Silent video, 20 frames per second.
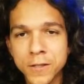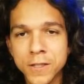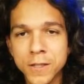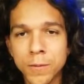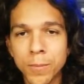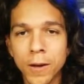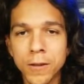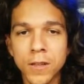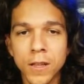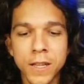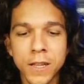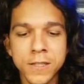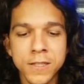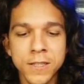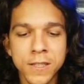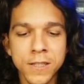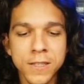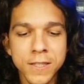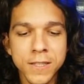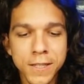about the lens
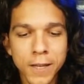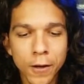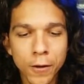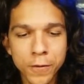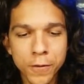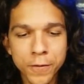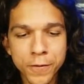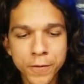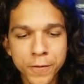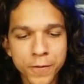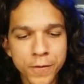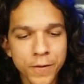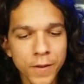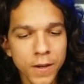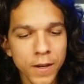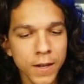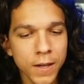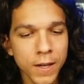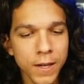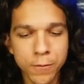itself
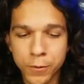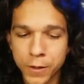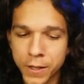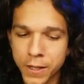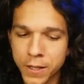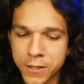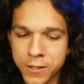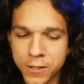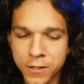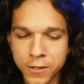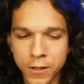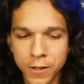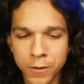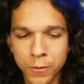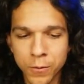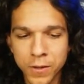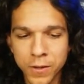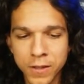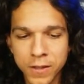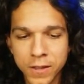uh, we can start with
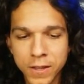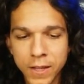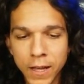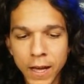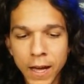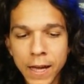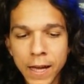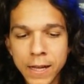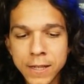that